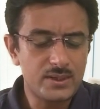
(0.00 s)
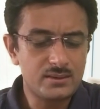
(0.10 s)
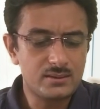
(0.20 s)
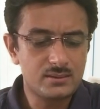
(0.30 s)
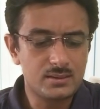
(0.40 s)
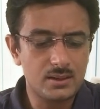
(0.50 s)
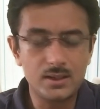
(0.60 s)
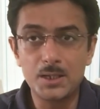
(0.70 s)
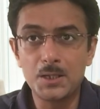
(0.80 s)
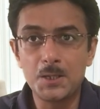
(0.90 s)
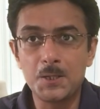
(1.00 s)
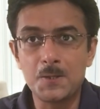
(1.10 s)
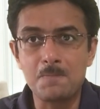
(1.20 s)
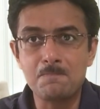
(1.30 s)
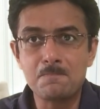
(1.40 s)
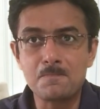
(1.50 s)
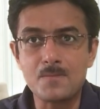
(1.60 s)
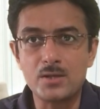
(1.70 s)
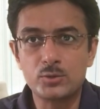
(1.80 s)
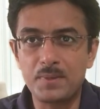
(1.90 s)
with
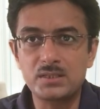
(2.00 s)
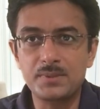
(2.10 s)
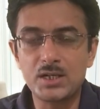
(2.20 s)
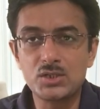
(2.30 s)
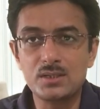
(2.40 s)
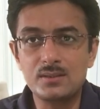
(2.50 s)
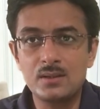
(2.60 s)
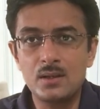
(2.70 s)
specification.